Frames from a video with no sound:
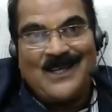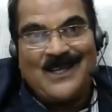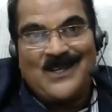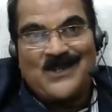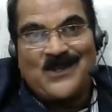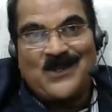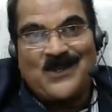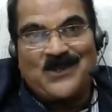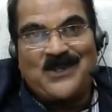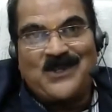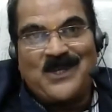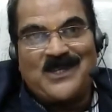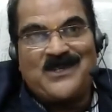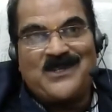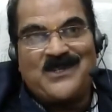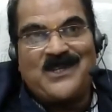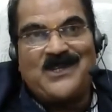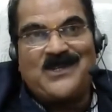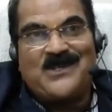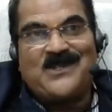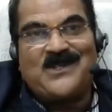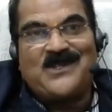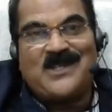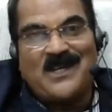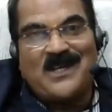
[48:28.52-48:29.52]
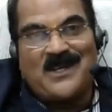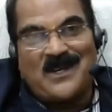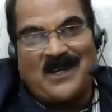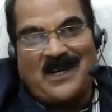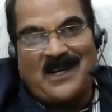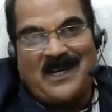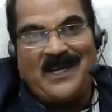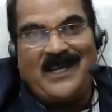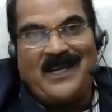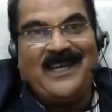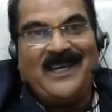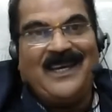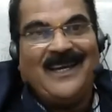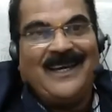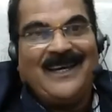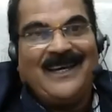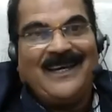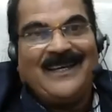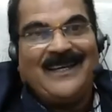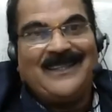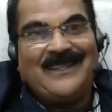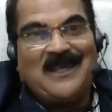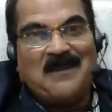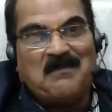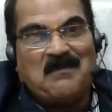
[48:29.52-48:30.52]
So this is generally
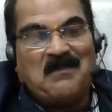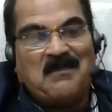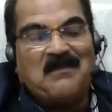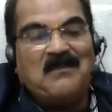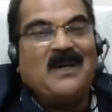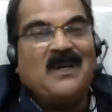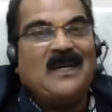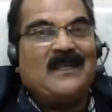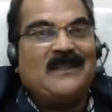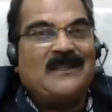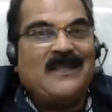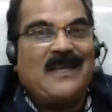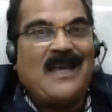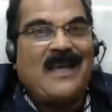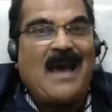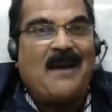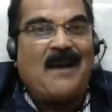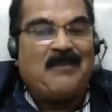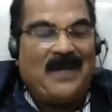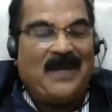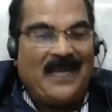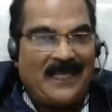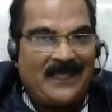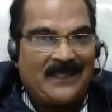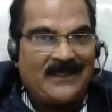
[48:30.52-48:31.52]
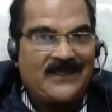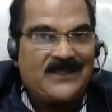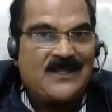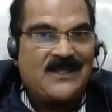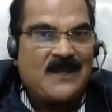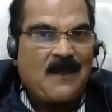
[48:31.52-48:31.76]
the, the happening.